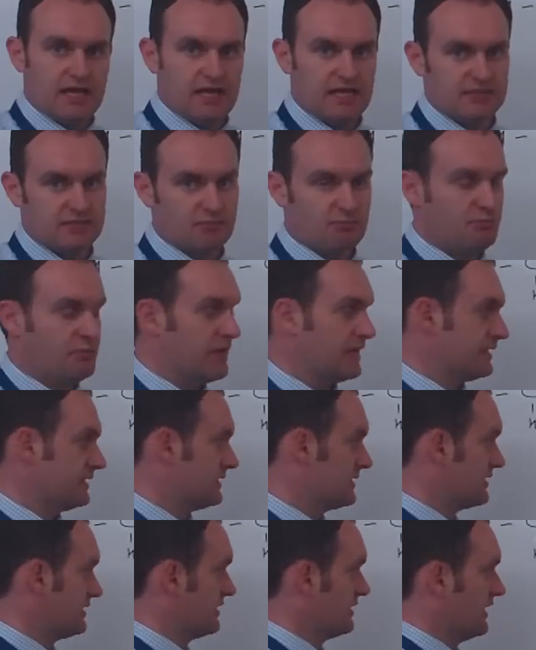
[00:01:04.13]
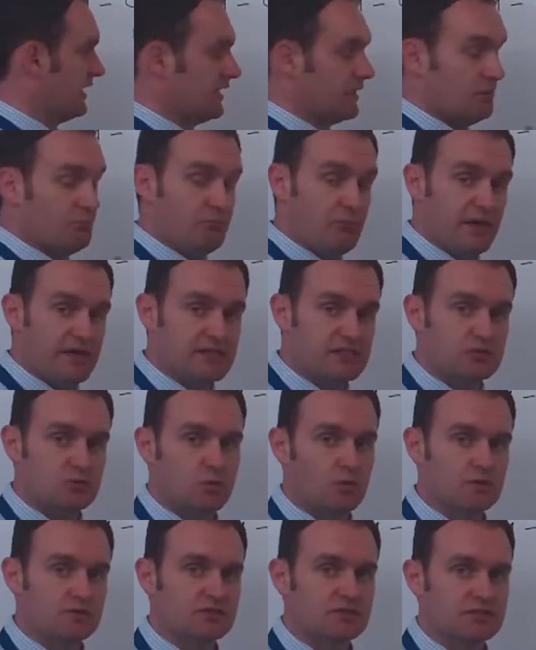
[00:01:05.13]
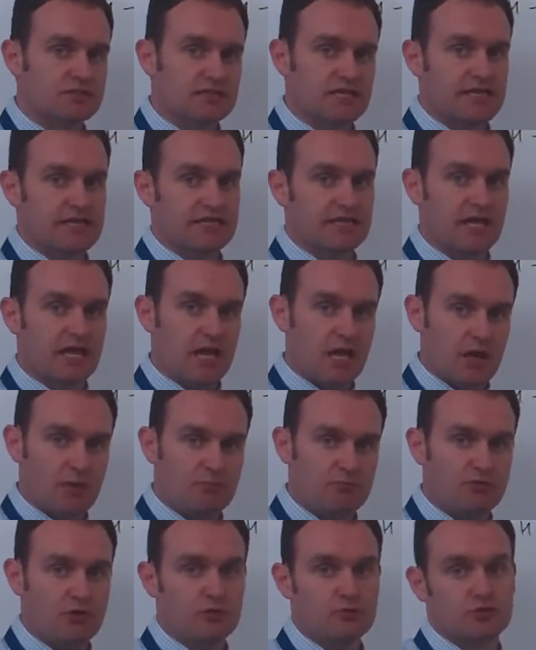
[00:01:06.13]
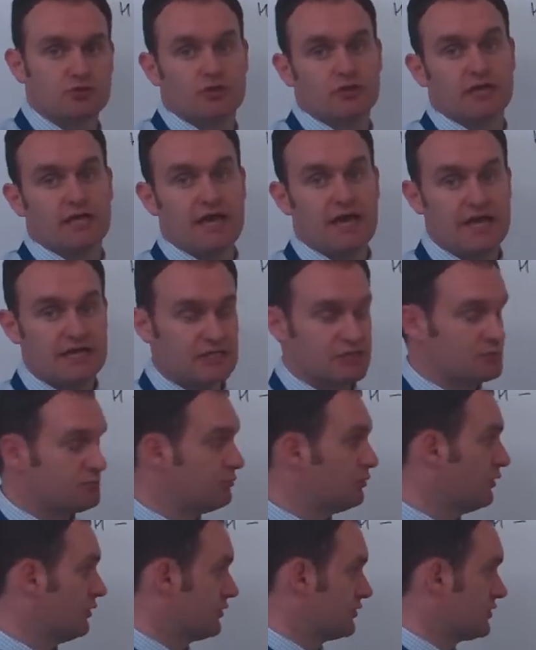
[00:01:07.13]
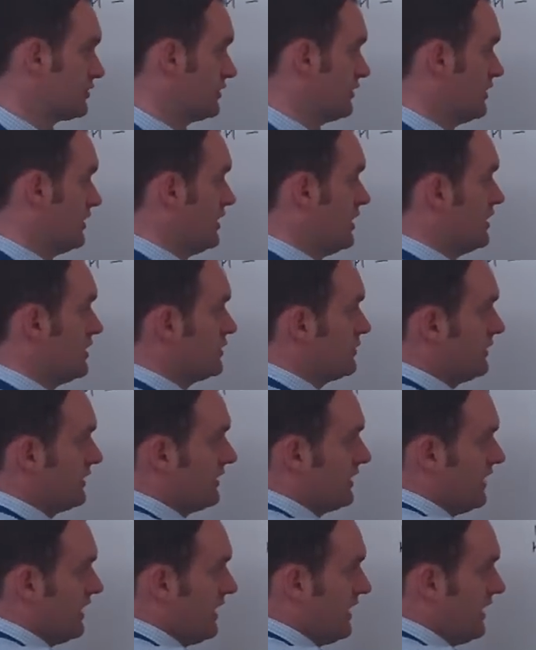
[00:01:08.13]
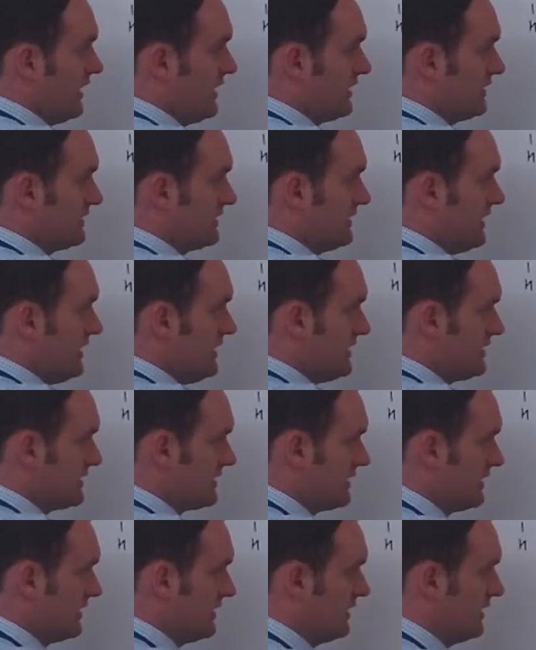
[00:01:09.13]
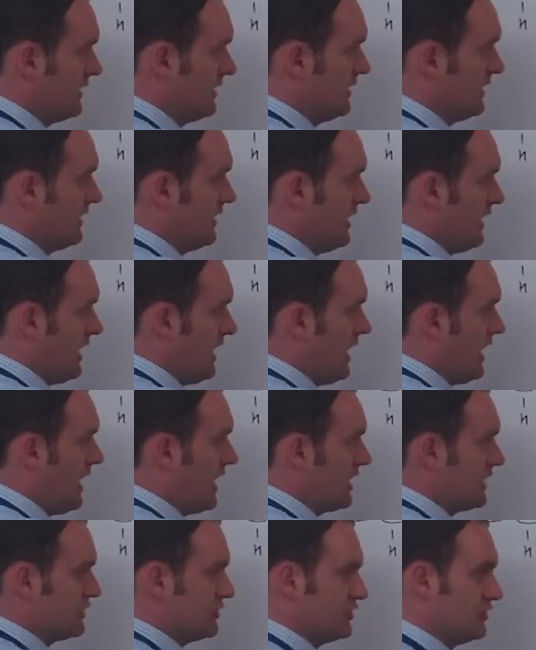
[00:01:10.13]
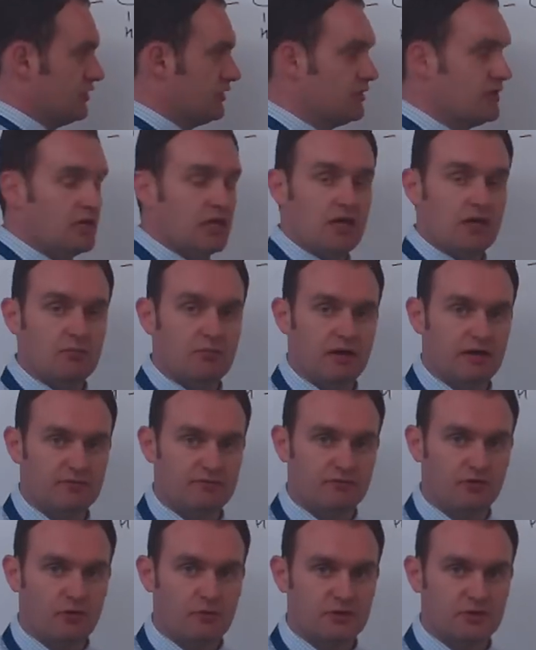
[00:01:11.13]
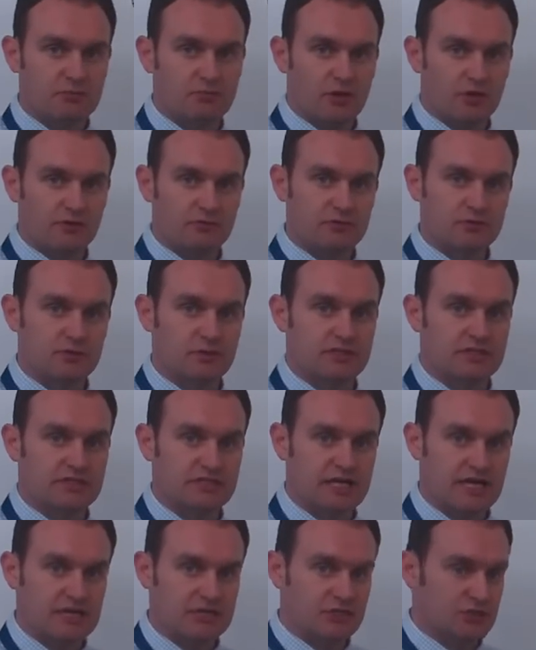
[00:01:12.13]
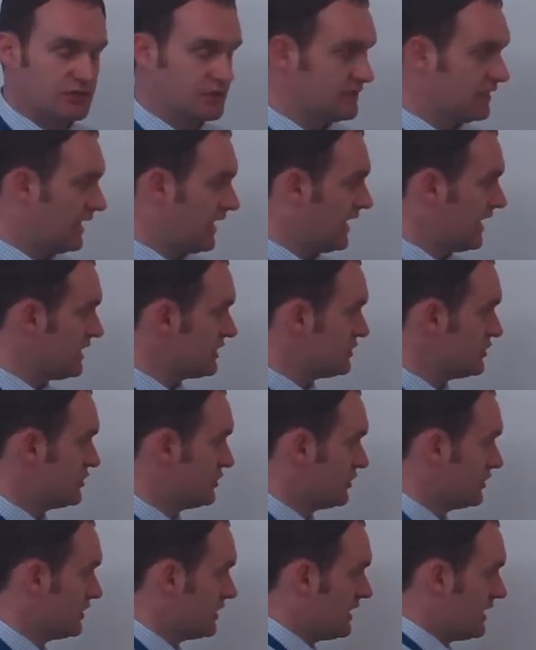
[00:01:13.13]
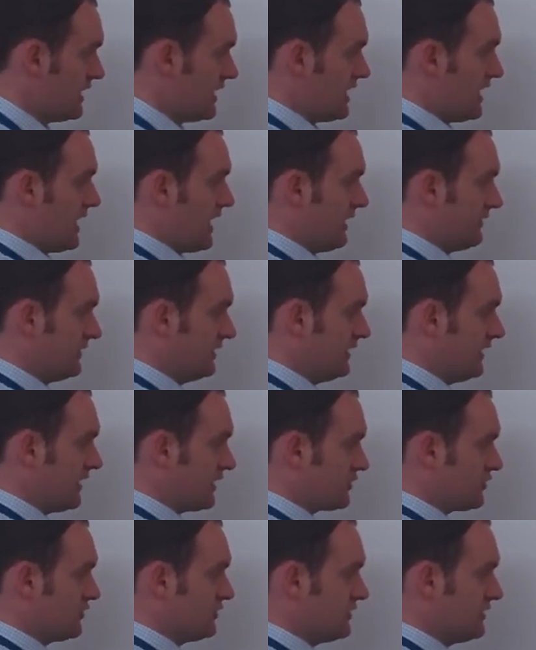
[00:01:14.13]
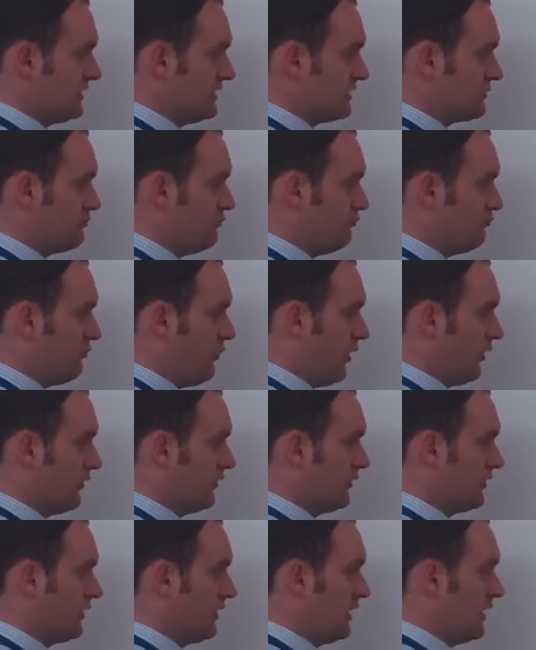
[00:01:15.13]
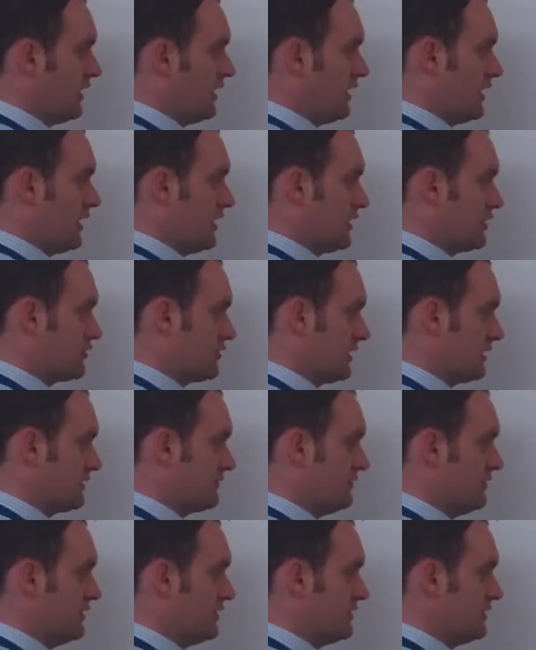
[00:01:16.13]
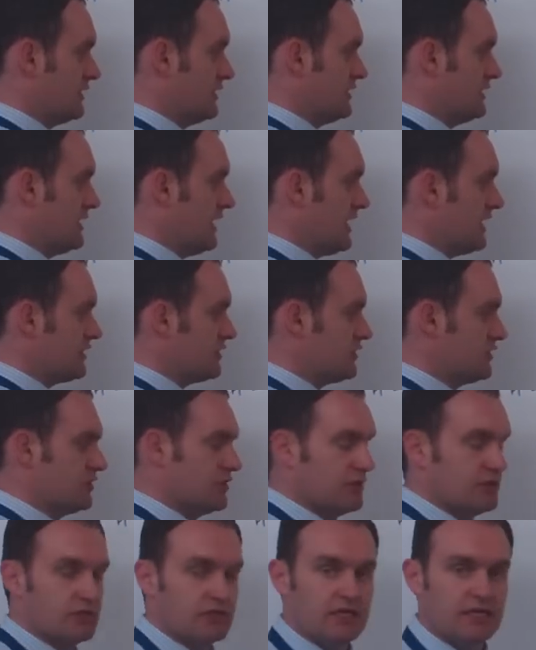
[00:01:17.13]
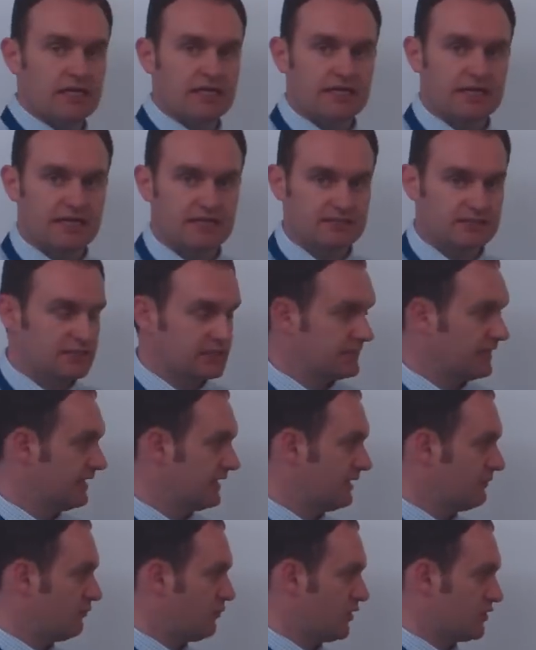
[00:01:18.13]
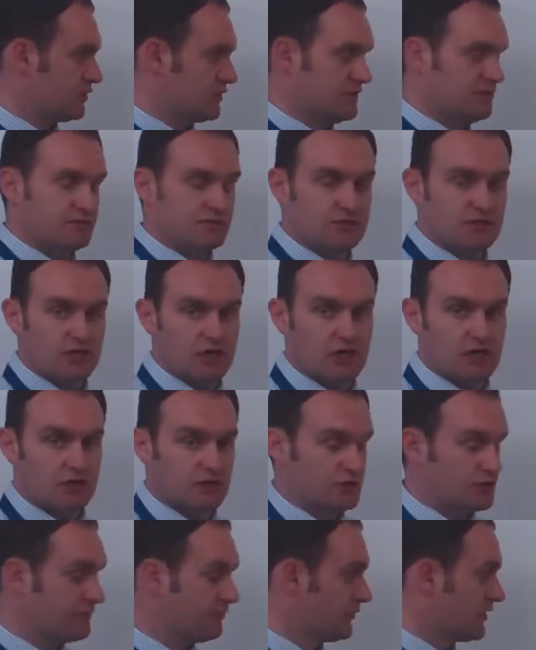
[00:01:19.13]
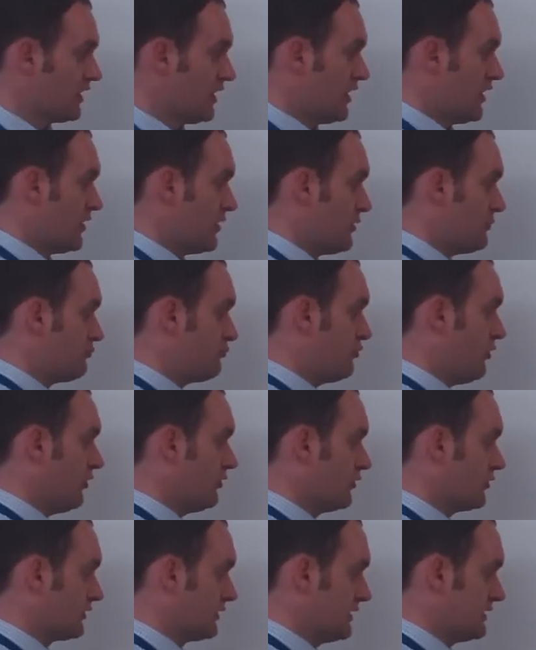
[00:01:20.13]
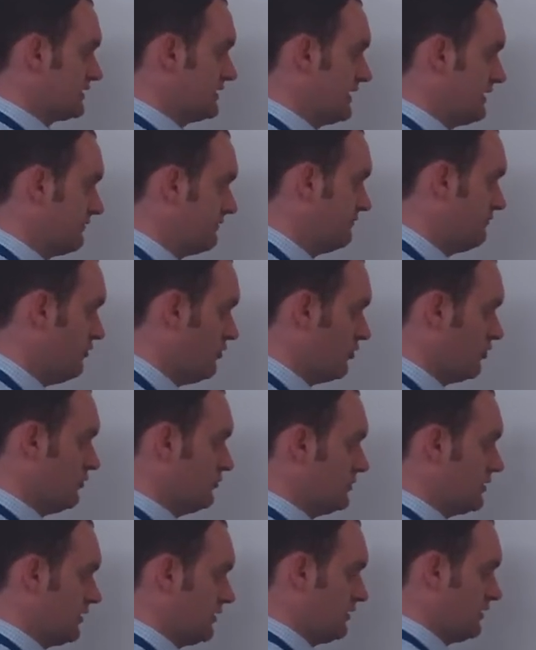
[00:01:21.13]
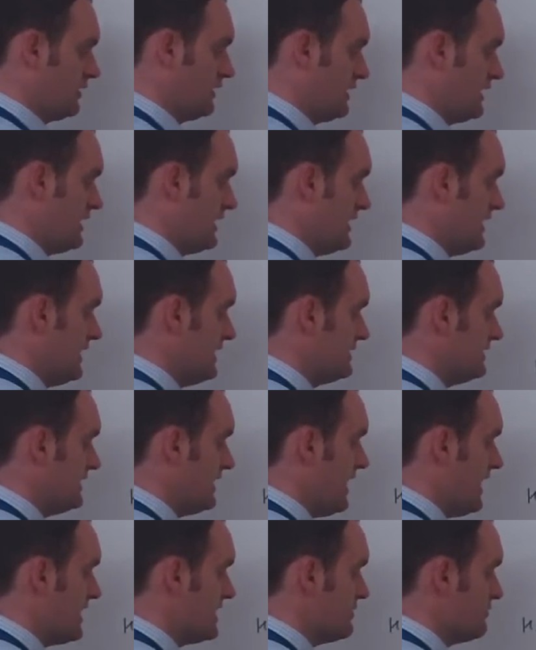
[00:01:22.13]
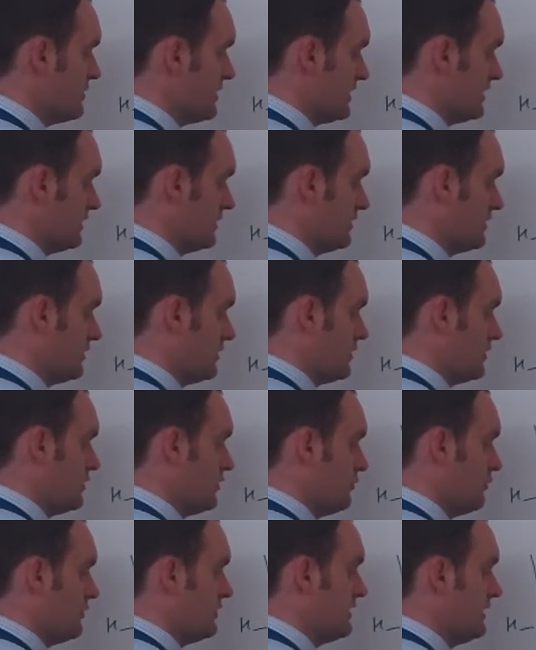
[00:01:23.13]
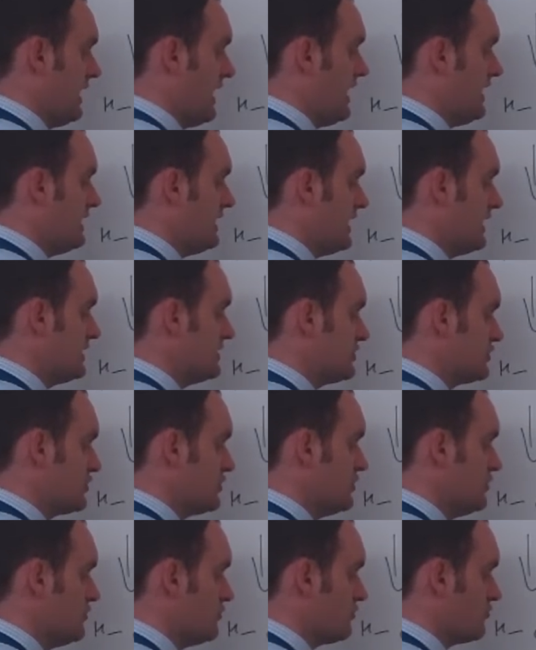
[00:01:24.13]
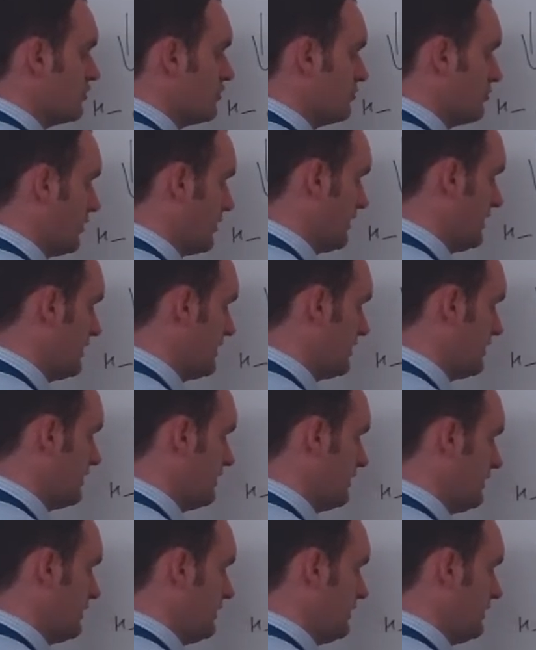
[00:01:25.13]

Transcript: as a base. And a base wants to take a proton, a H+. So it takes a hydrogen by forming a bond between the nitrogen and the hydrogen, and the electrons in this bond are transferred to the nitrogen, cancelling out that positive charge. The product that's now formed is an amine with an NH2 group on it,